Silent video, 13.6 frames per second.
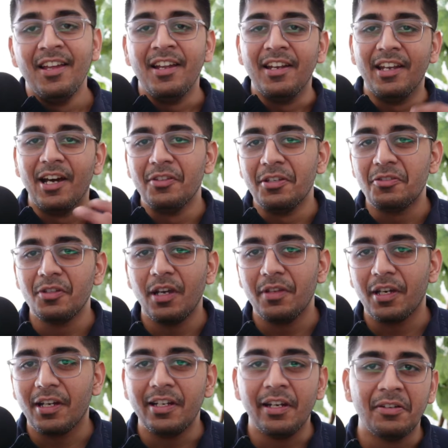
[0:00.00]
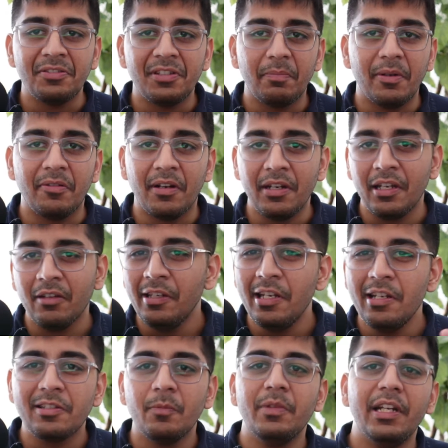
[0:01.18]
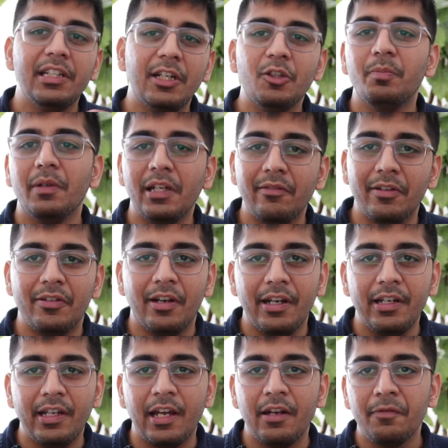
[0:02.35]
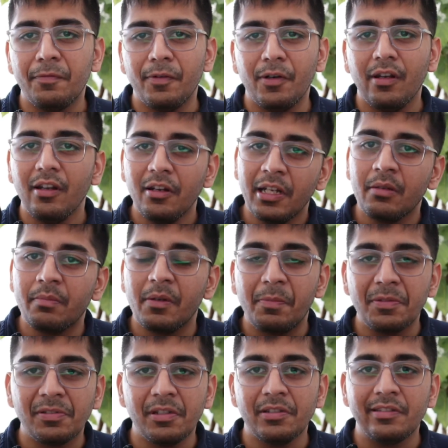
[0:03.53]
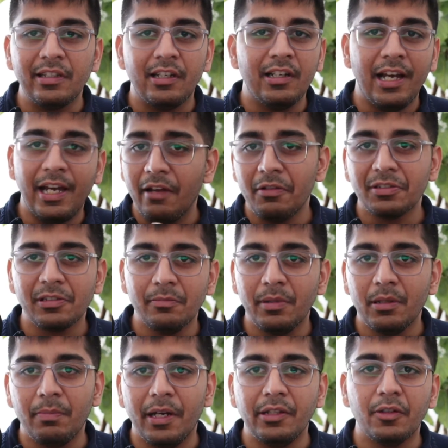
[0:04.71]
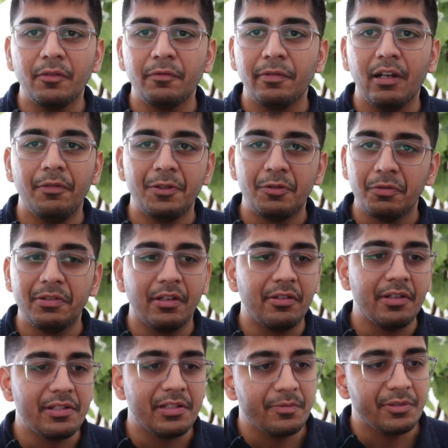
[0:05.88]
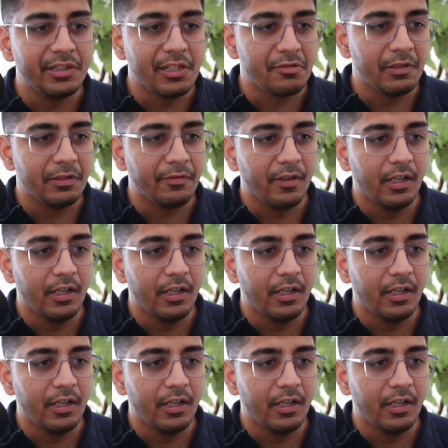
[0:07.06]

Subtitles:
Now that you have the containers up and running, we need some data to play with, right? And for learning purposes, I have a simple Python file, which will generate some CSV